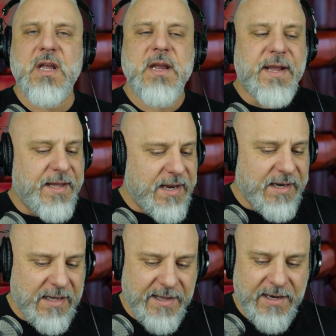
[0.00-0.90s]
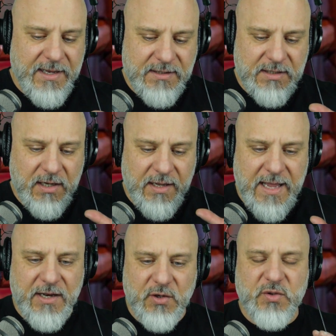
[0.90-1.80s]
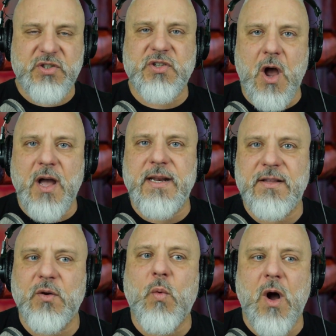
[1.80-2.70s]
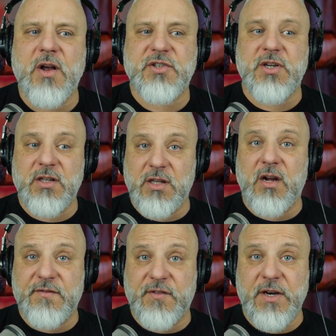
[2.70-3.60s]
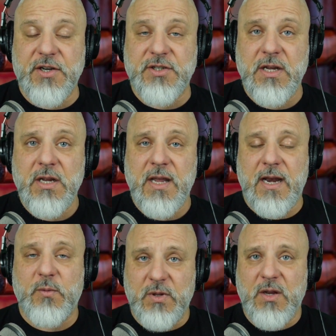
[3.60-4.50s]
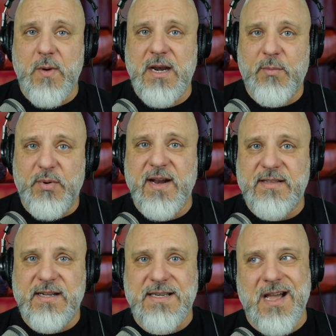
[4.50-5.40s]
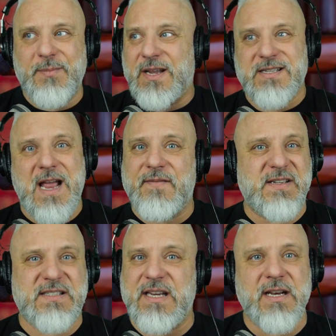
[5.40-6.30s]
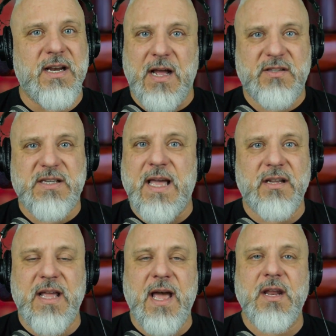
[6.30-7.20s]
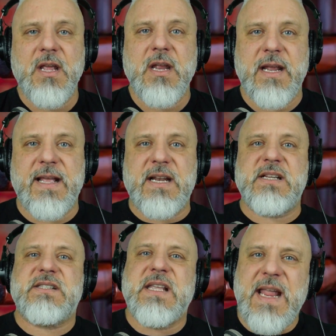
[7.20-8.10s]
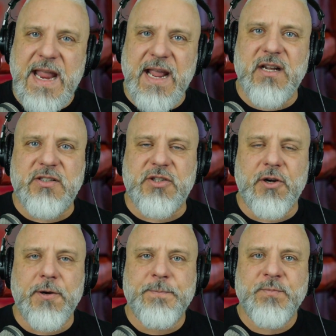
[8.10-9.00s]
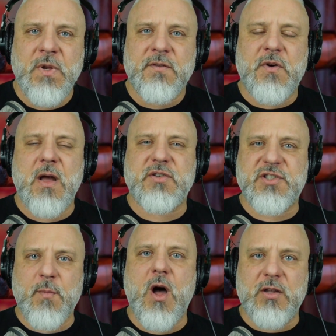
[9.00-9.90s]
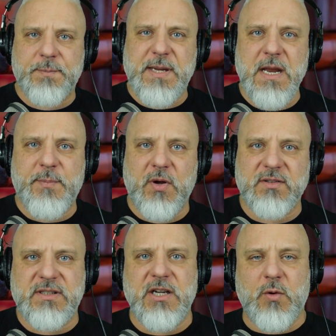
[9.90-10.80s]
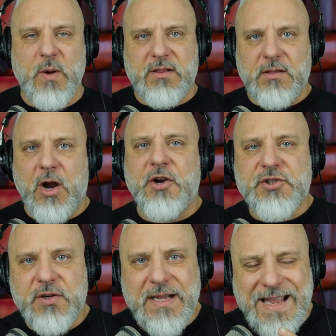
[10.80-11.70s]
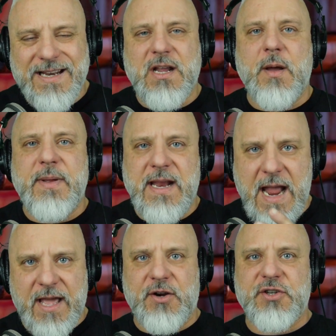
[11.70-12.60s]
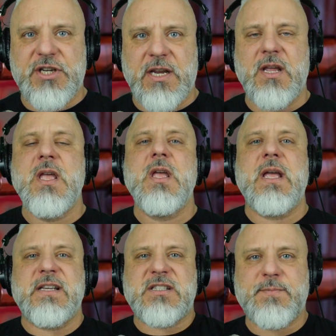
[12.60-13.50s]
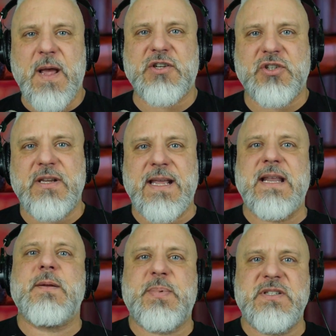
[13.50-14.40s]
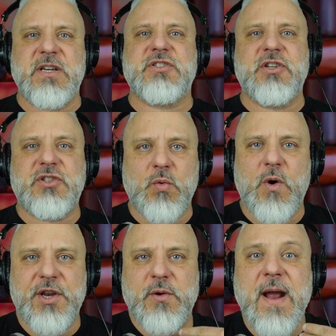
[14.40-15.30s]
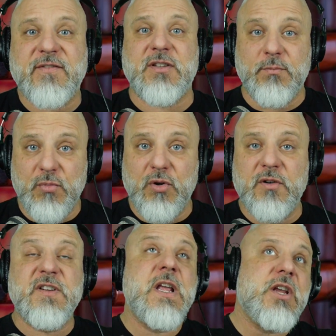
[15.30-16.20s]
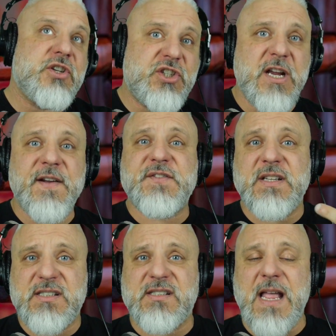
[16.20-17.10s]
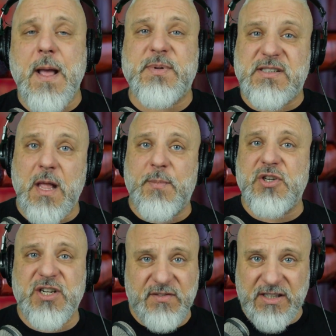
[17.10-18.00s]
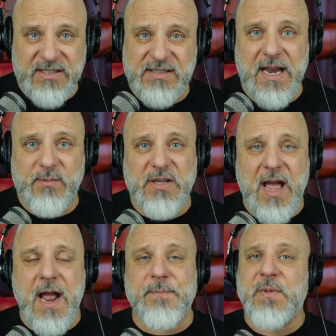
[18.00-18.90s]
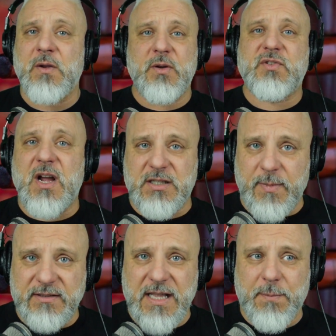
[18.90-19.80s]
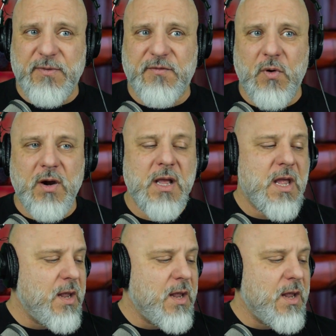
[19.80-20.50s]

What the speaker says: It is, again, you saw it in the Wang Sheng Lung footage. And I really wanted to break that down because I haven't seen it outside of that. It is the answer for how smaller people deal with larger incoming energy, especially in a position to where you have to move, shift, step and shift at the same time. We've talked about that before.